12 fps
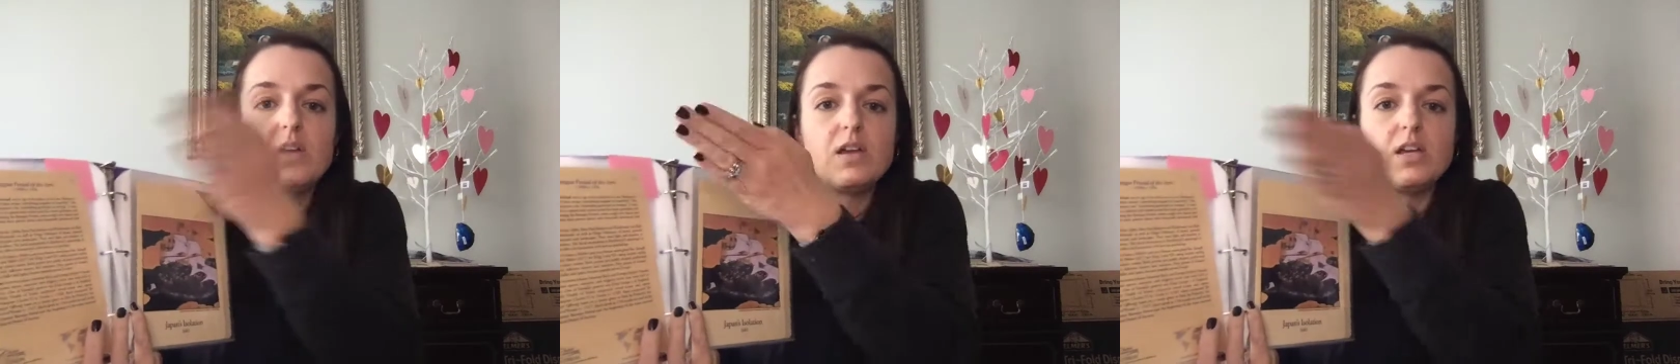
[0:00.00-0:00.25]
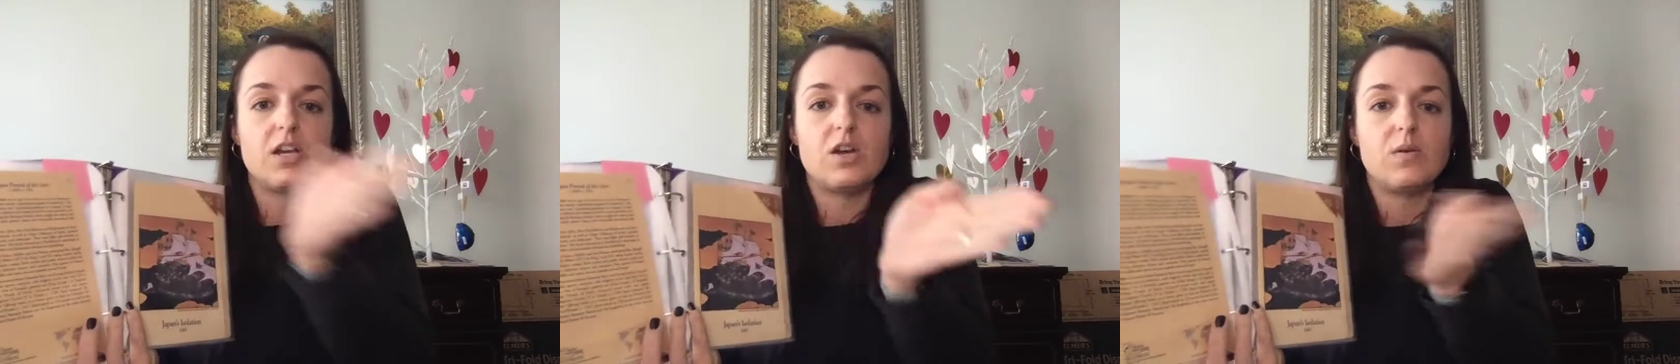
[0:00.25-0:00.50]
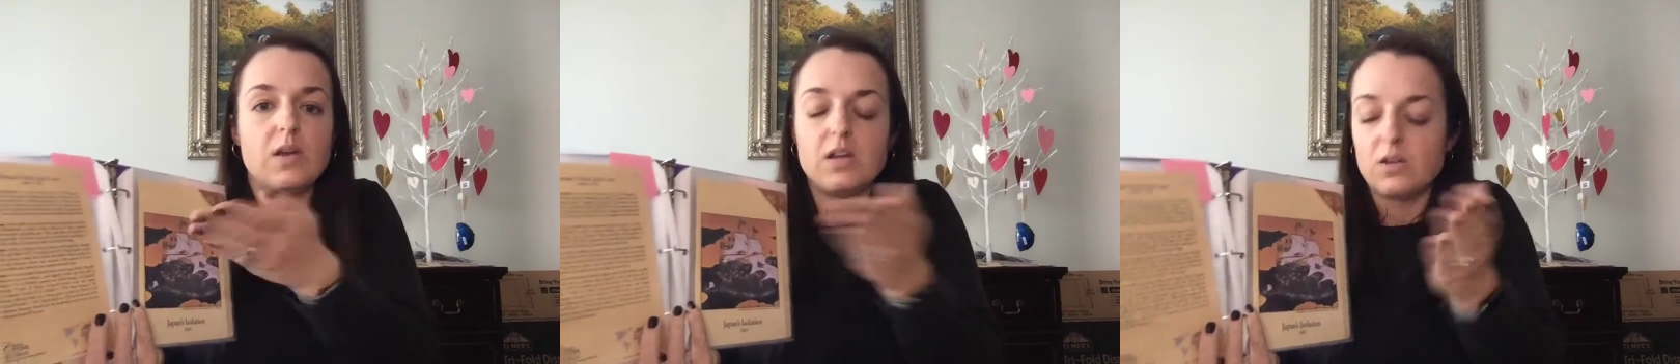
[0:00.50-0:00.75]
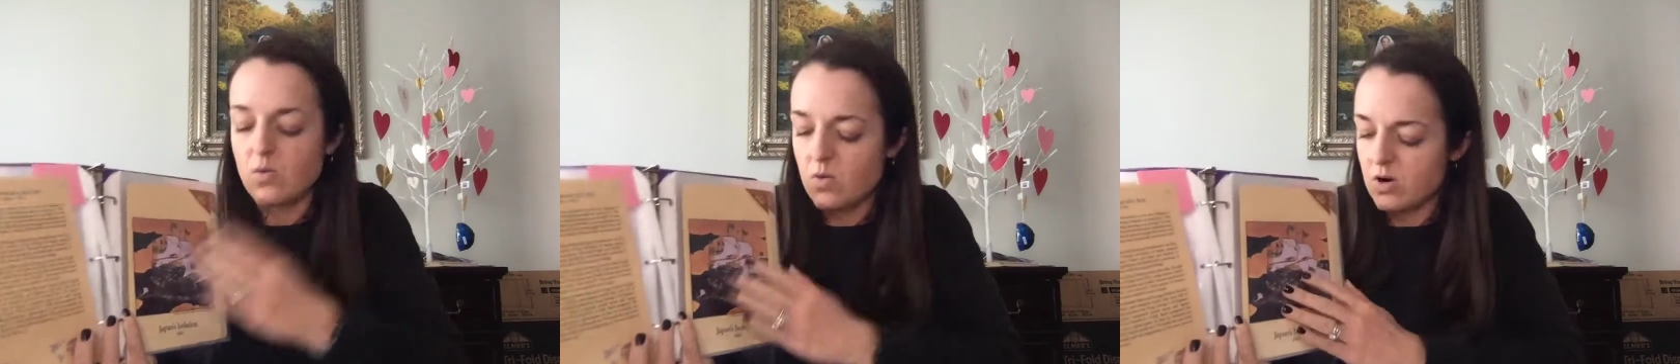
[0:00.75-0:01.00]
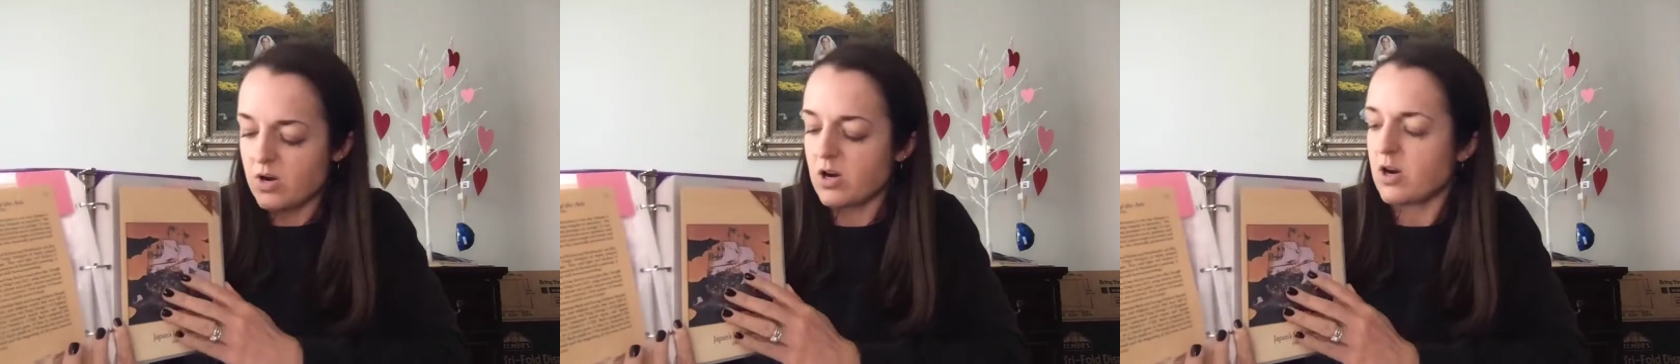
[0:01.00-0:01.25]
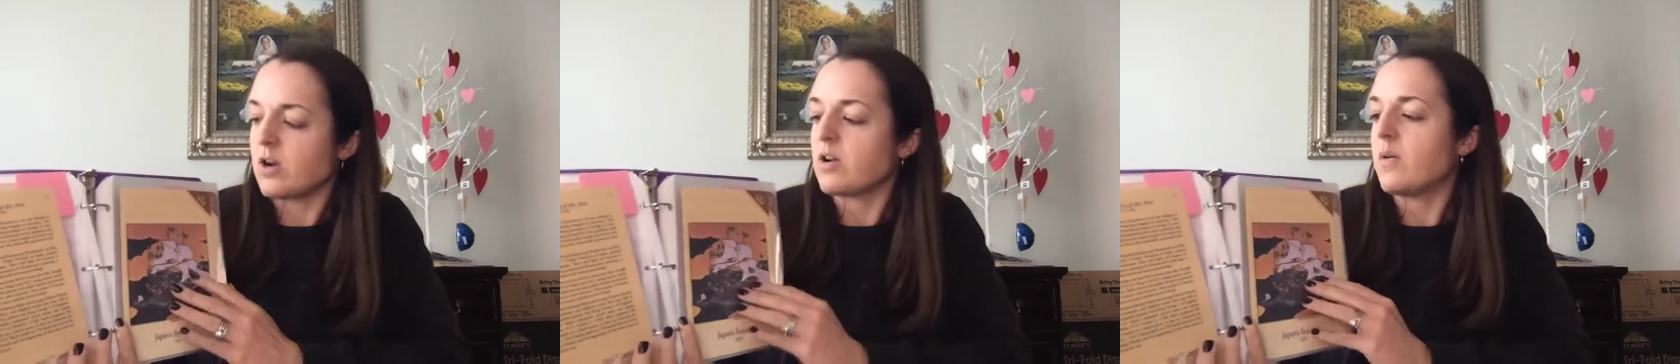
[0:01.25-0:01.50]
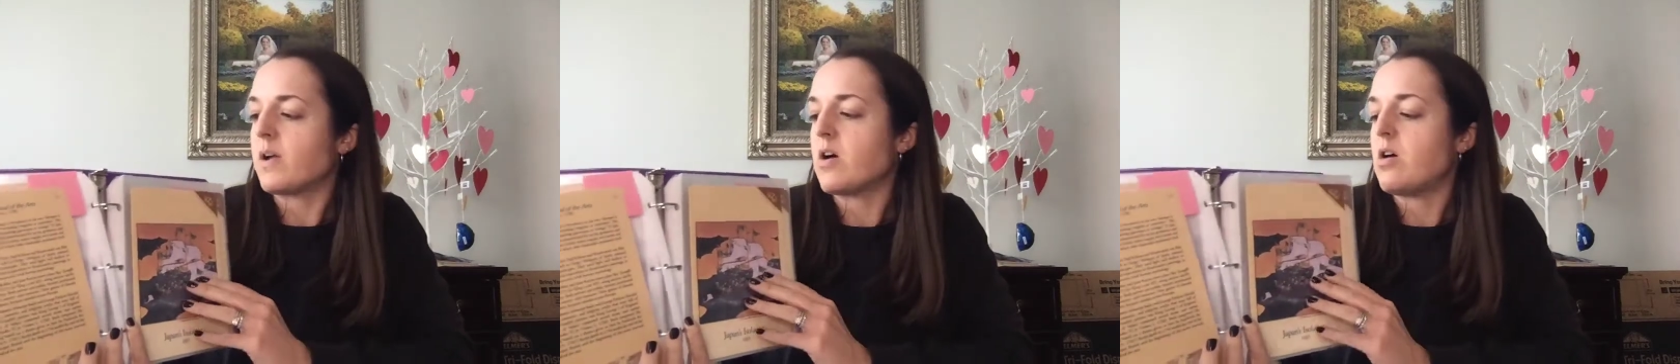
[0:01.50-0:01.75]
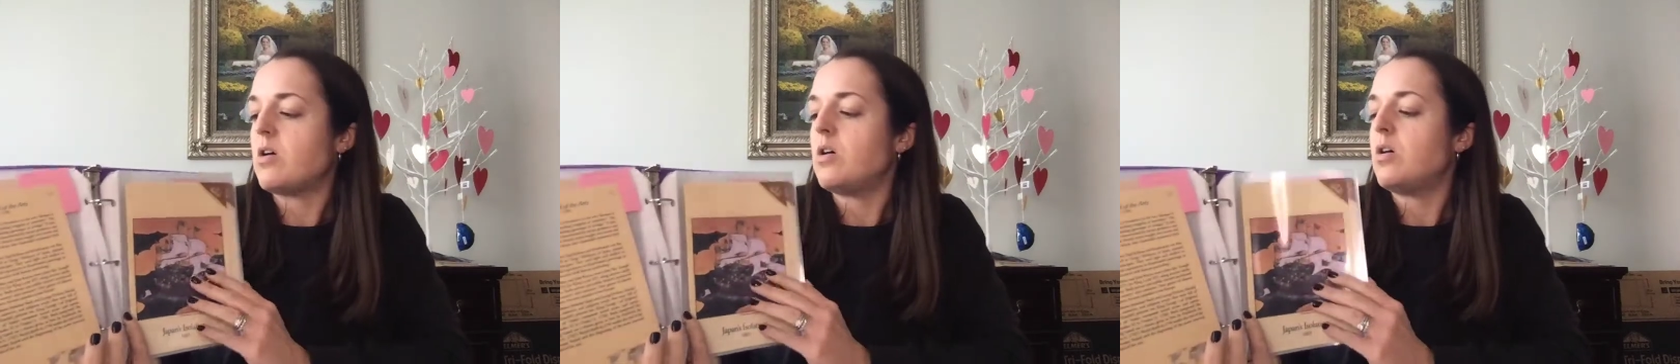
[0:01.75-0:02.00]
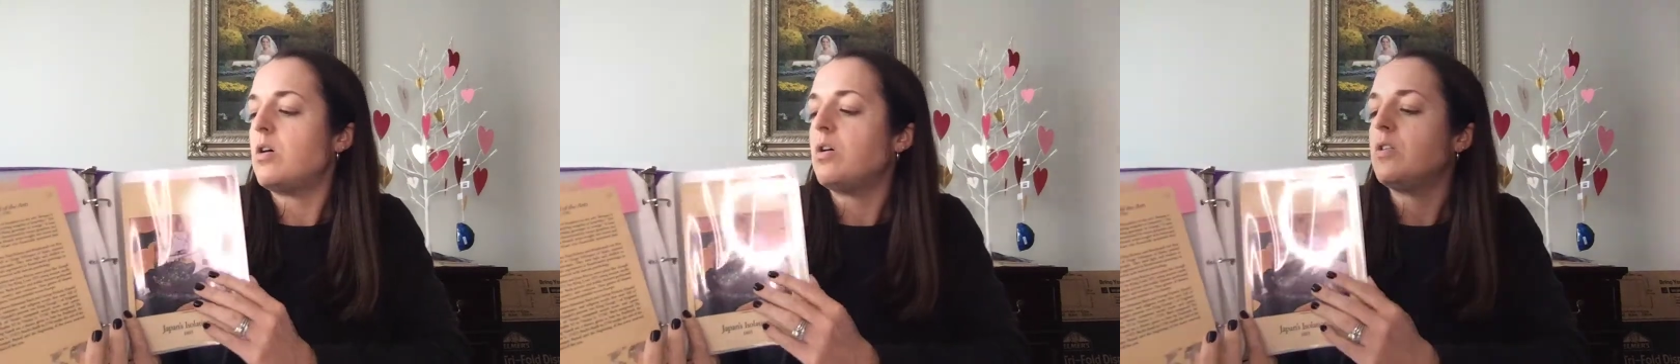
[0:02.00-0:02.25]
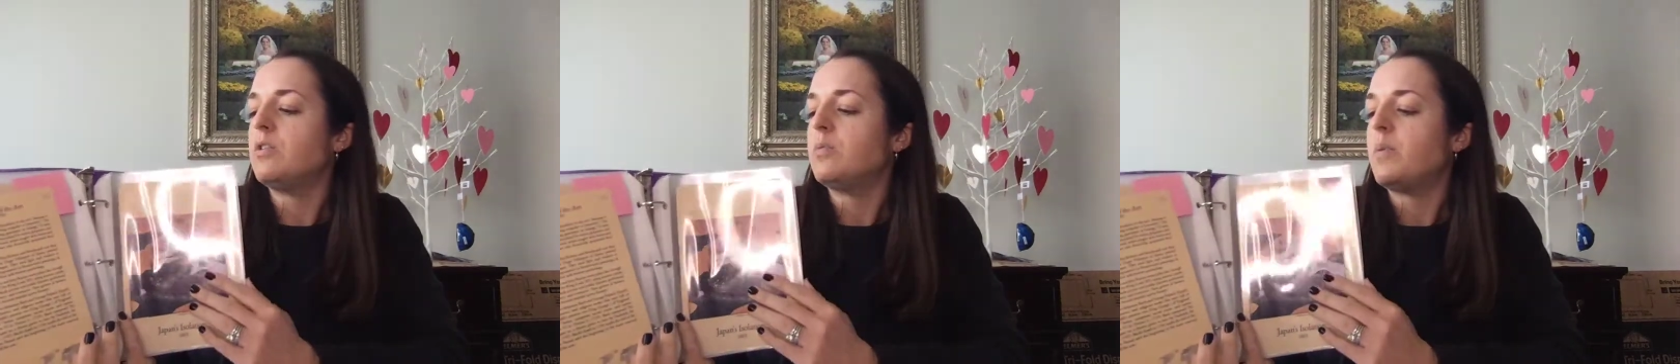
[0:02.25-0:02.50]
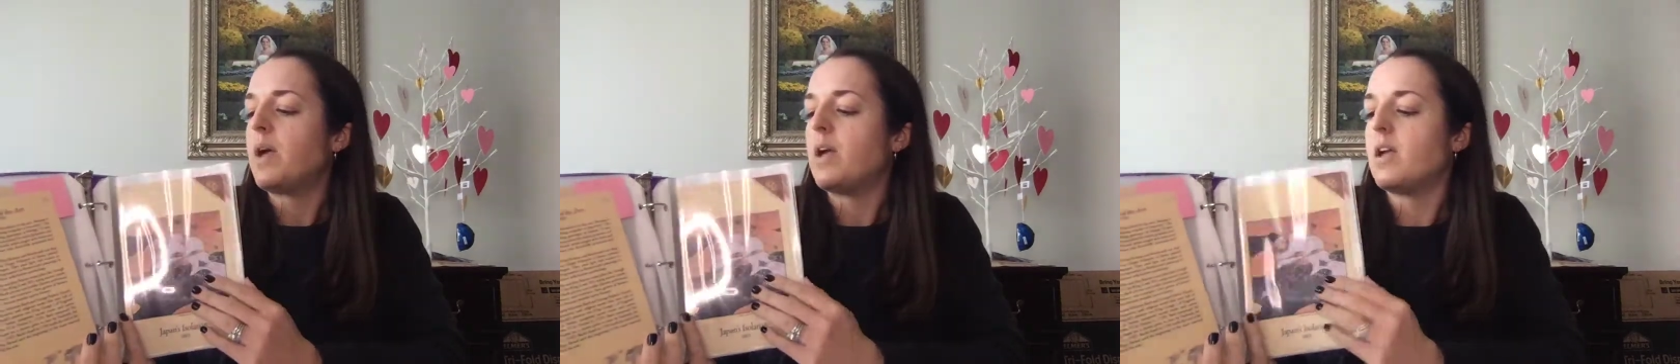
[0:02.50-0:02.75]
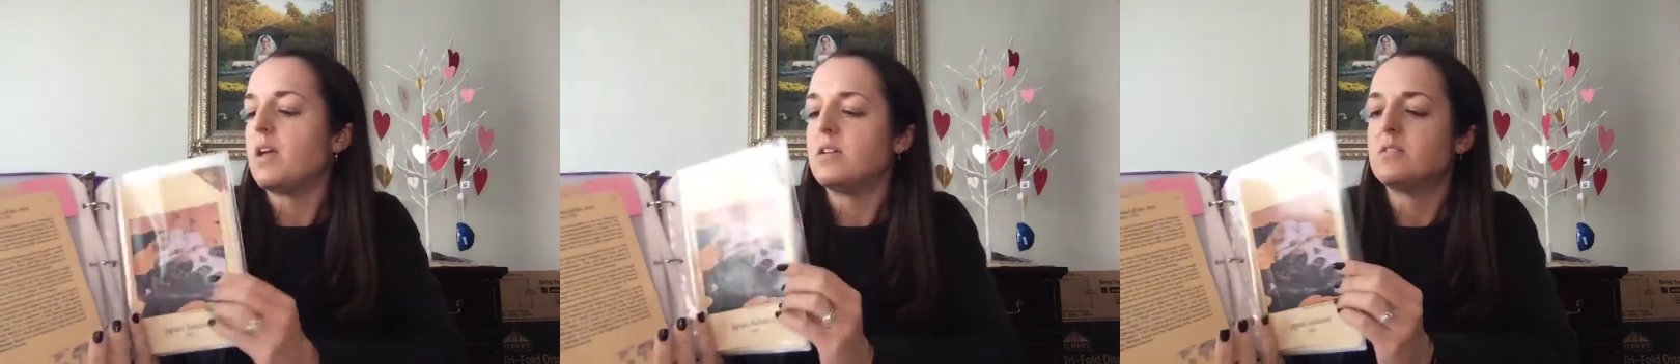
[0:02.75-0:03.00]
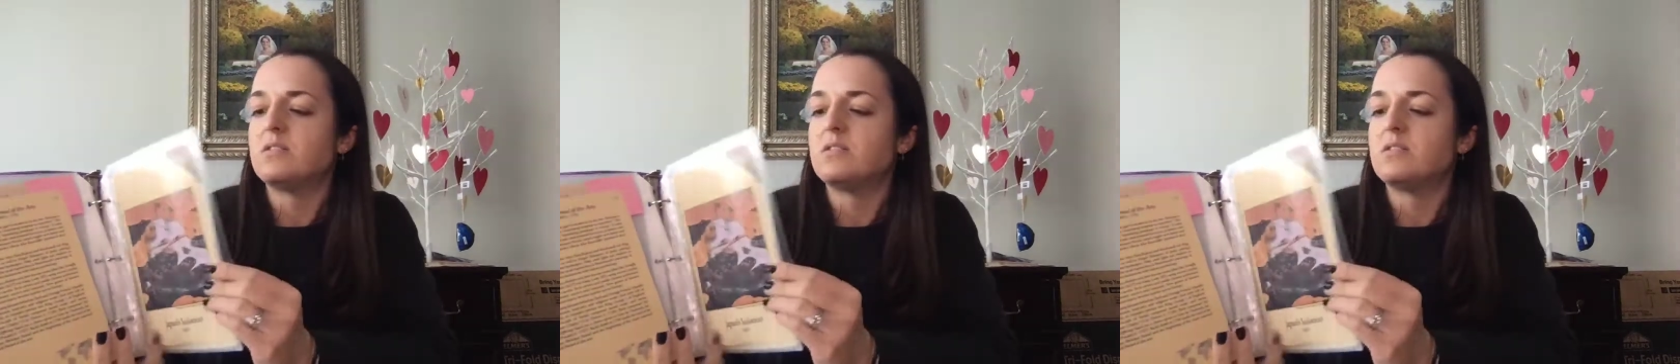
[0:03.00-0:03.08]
in order, going all the way